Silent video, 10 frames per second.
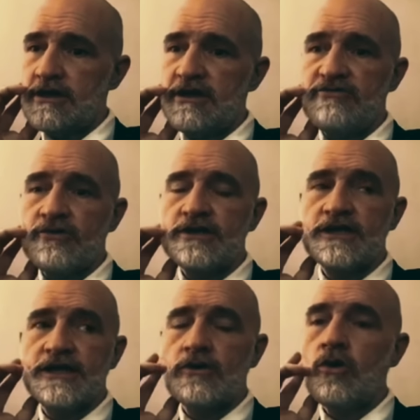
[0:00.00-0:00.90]
They're
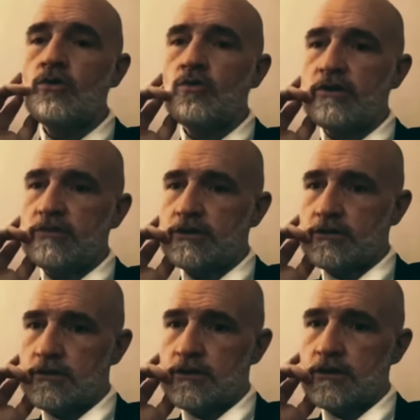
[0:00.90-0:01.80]
afraid that their own
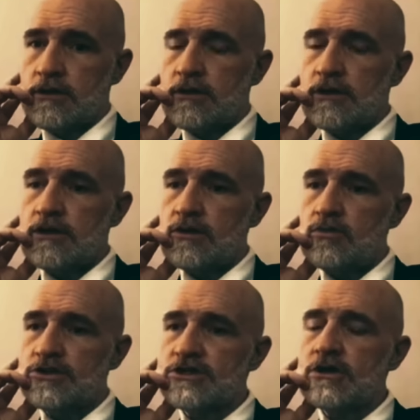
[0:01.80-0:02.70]
women
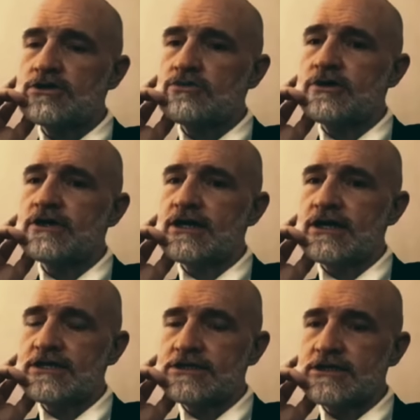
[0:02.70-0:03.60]
will start to
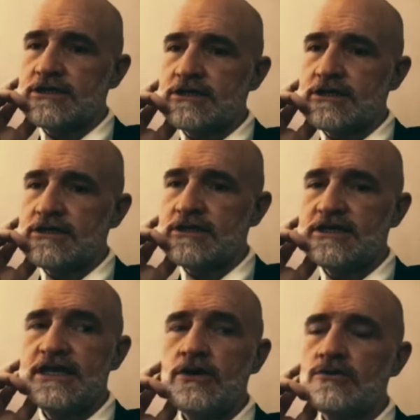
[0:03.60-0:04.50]
realize
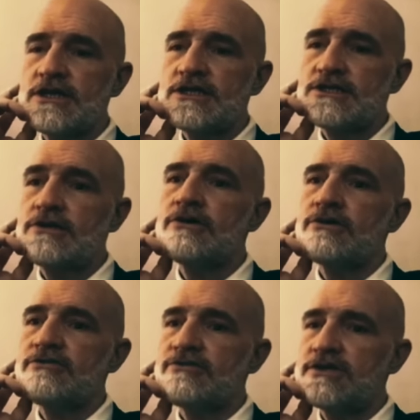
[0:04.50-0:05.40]
that they don't
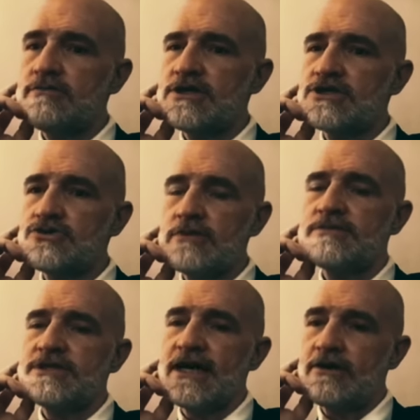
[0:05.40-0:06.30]
deserve to be
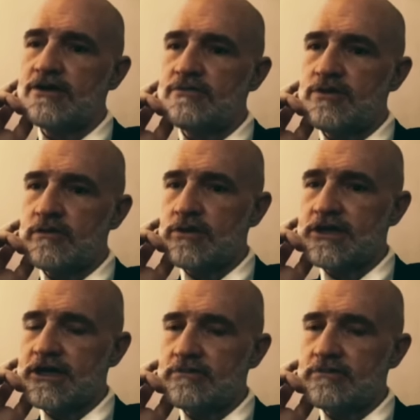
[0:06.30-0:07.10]
stripped down in public